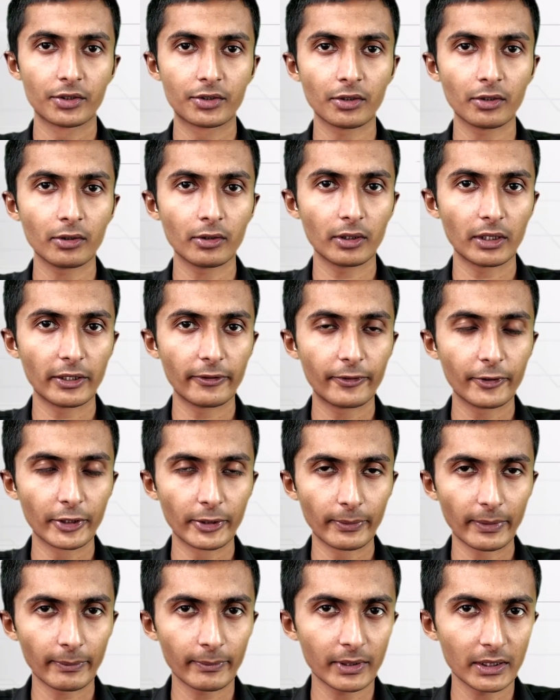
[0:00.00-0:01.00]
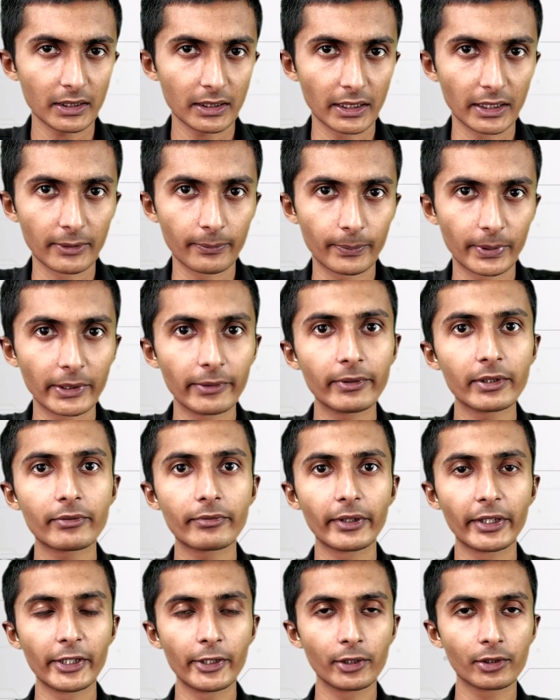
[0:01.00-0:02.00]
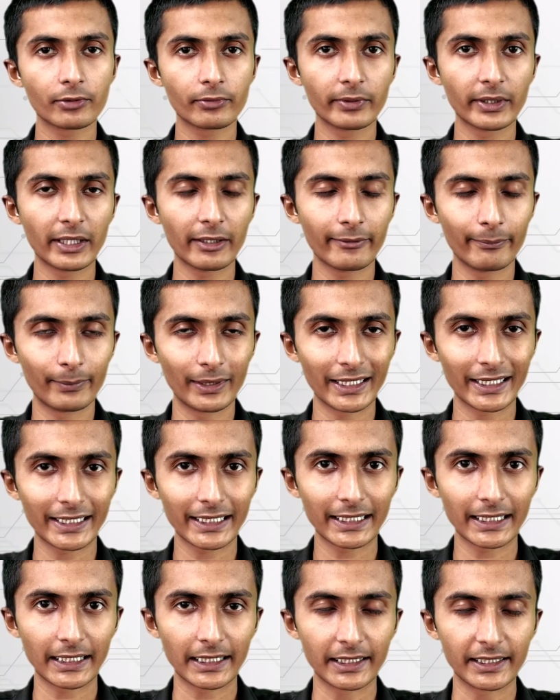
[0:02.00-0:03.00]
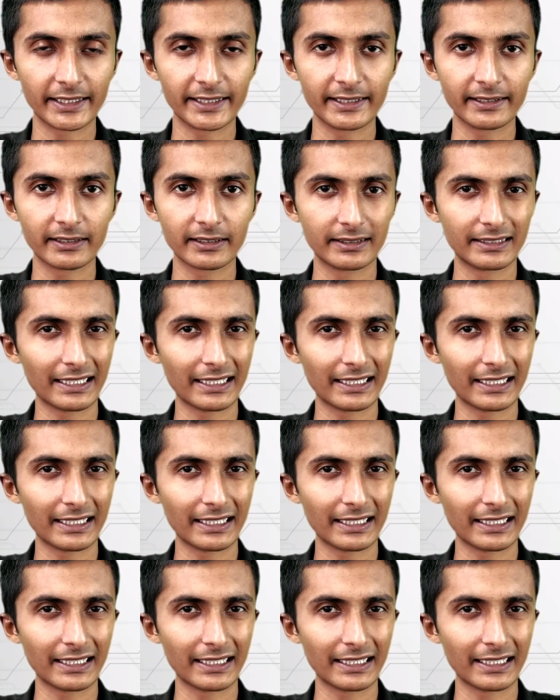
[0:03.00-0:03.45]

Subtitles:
So if you remember, in previous videos we have blink an LED.